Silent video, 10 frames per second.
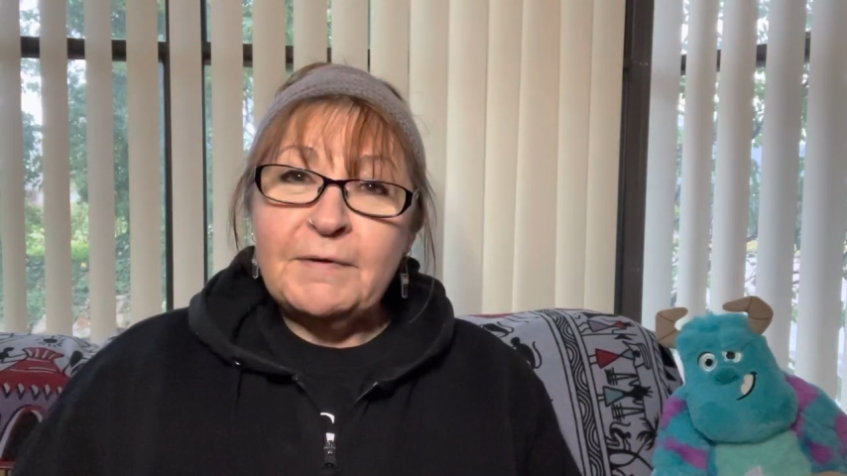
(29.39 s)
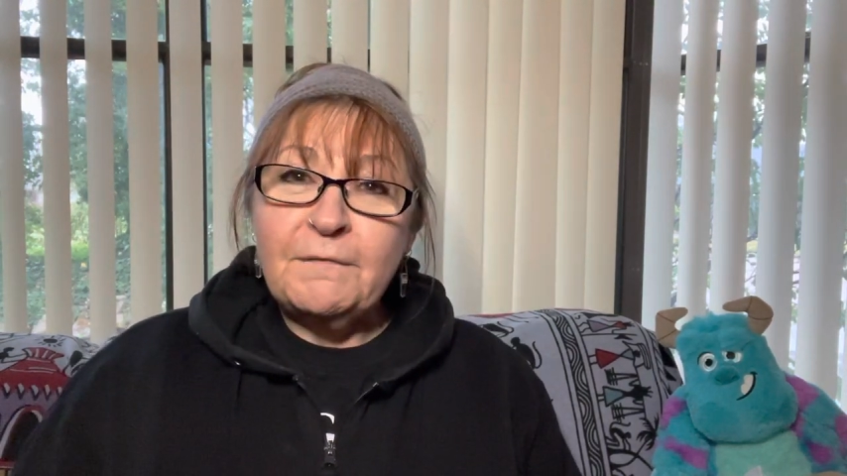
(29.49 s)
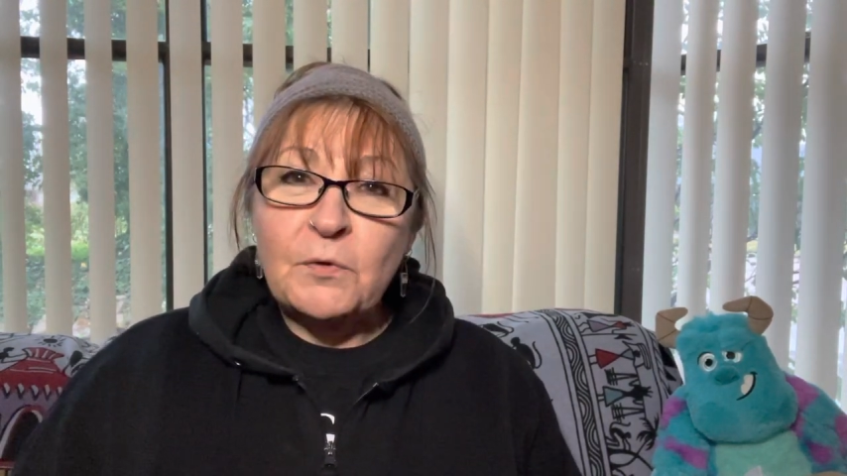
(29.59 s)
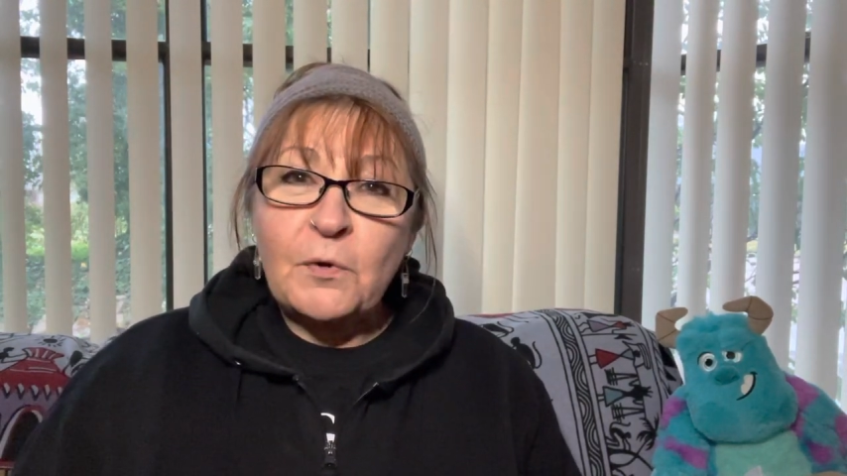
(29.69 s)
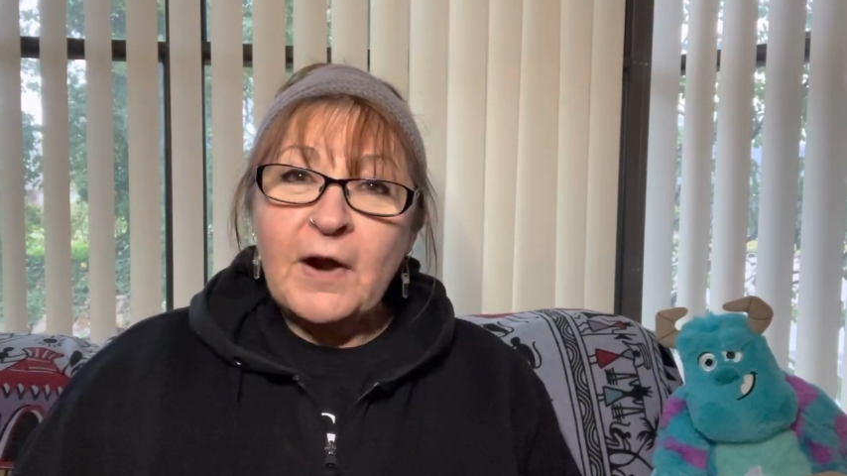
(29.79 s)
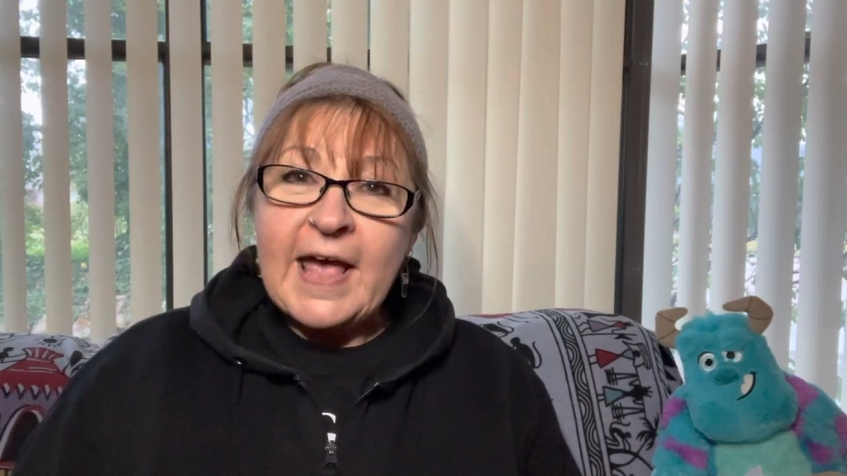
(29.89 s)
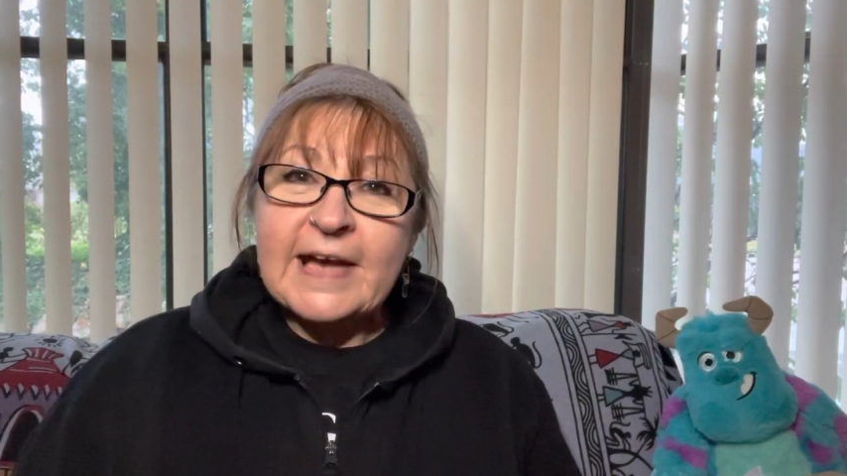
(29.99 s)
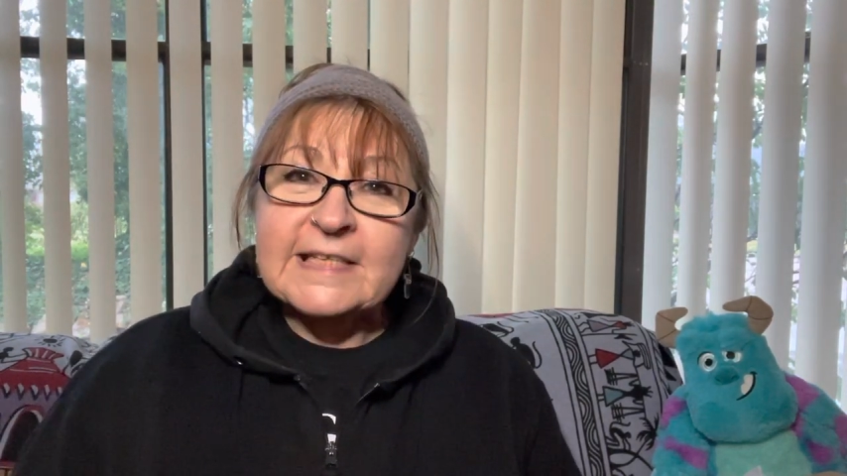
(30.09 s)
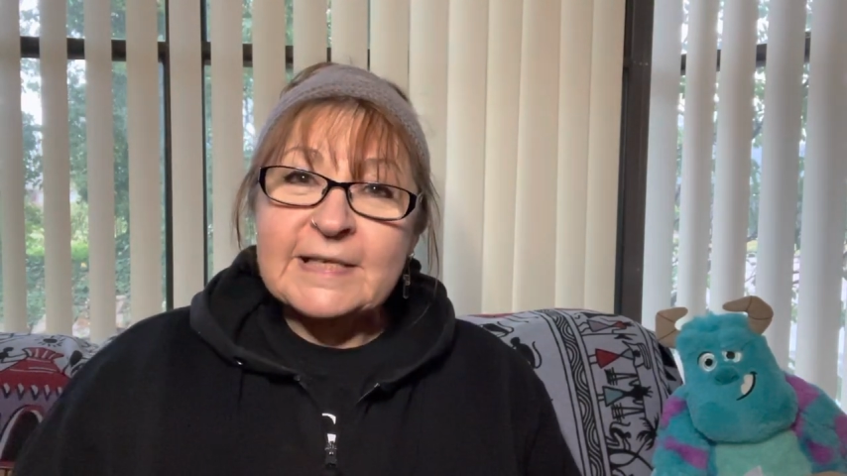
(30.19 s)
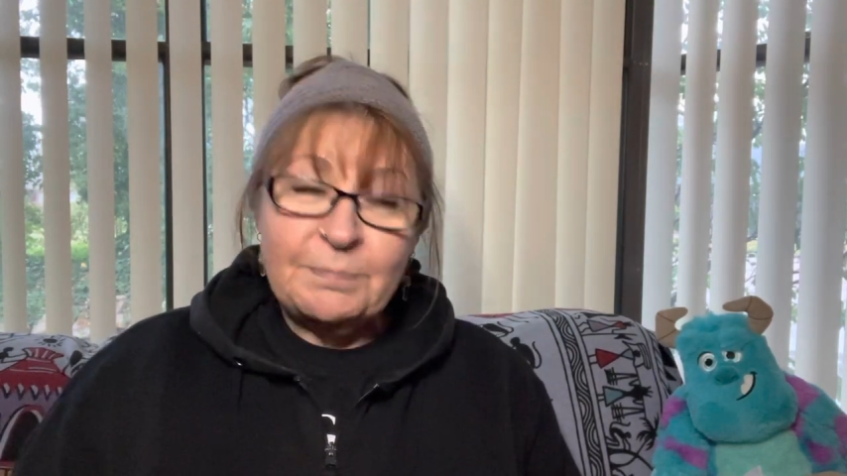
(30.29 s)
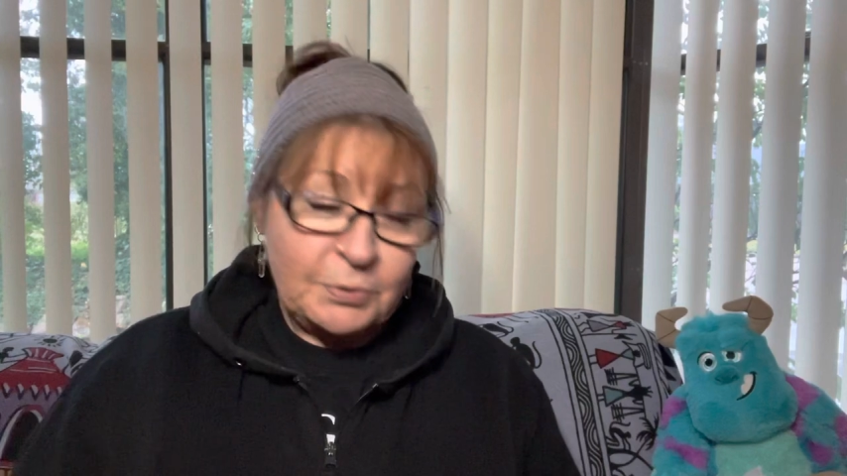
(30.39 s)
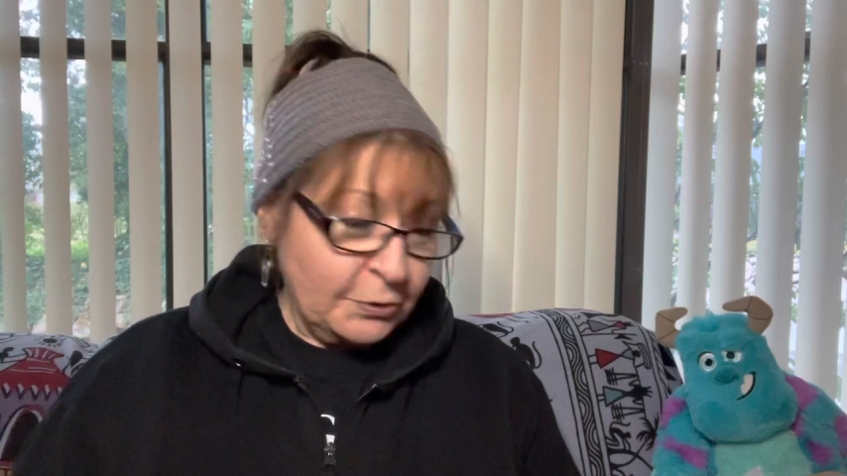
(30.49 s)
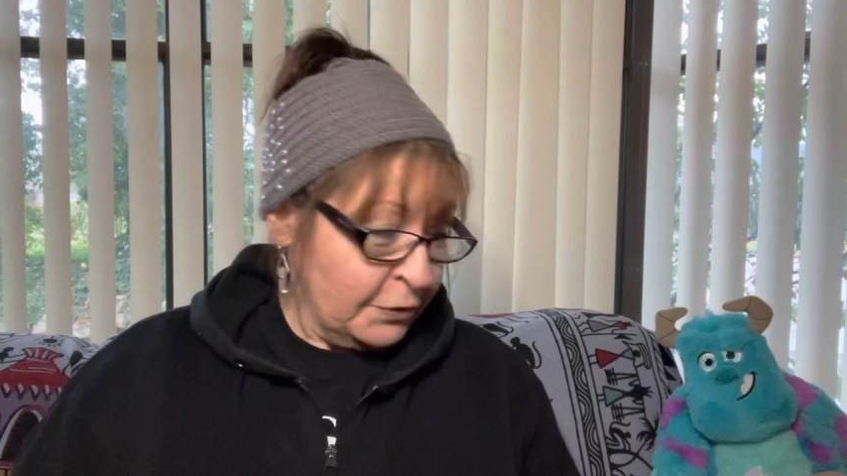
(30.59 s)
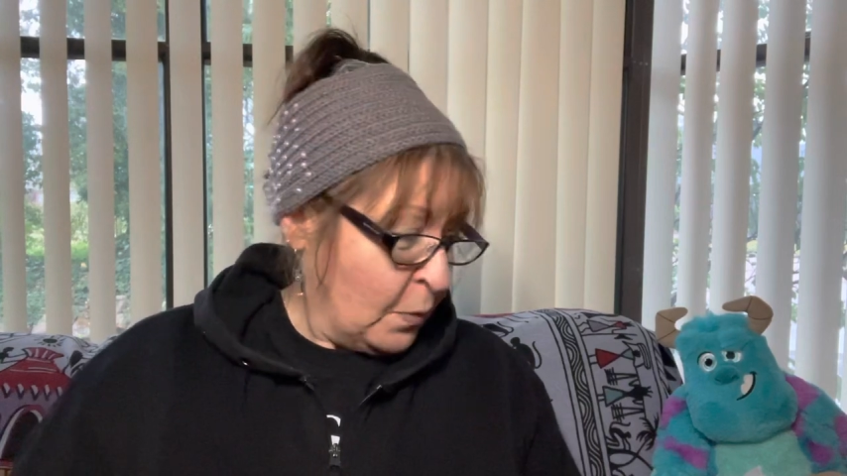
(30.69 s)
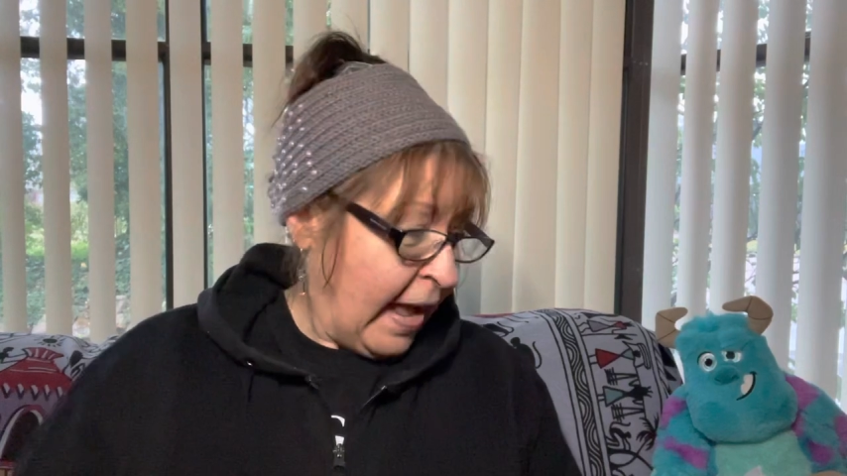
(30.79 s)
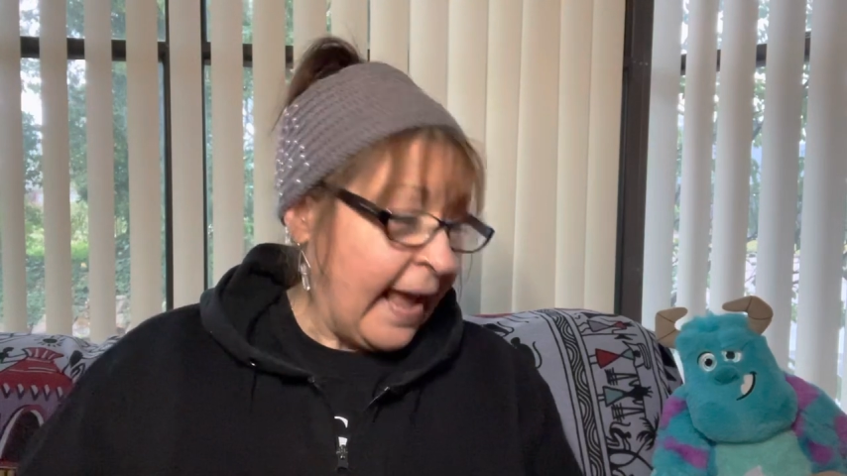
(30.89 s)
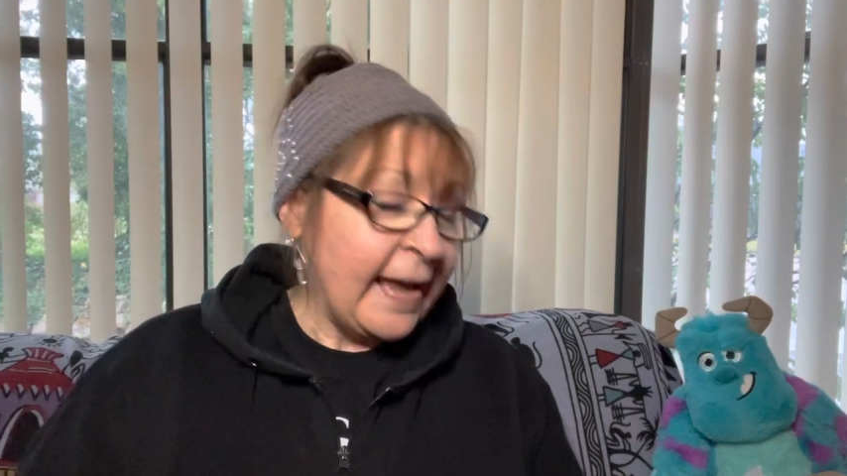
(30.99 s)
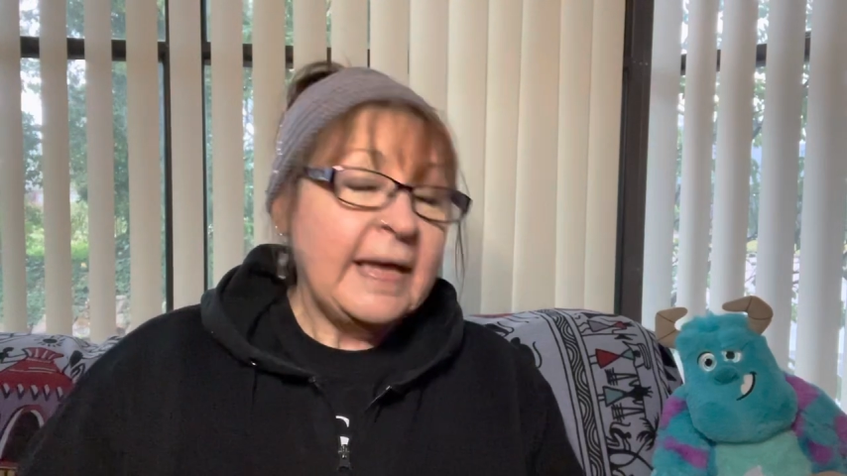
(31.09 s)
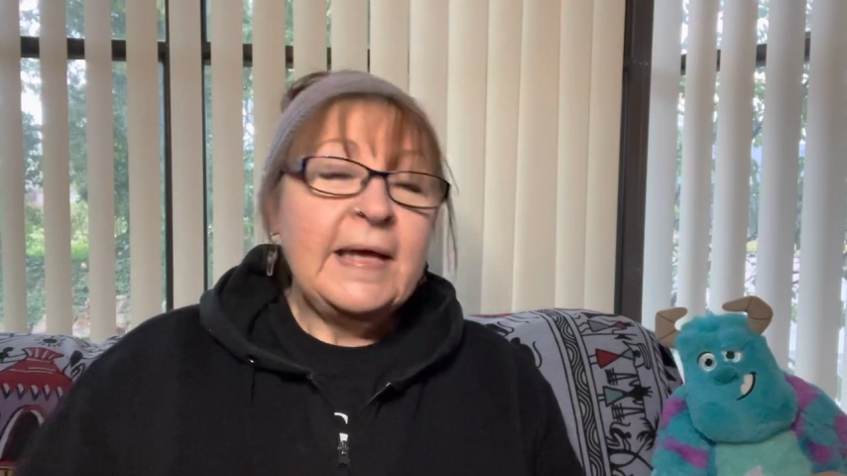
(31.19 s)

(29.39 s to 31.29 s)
before I actually put it away.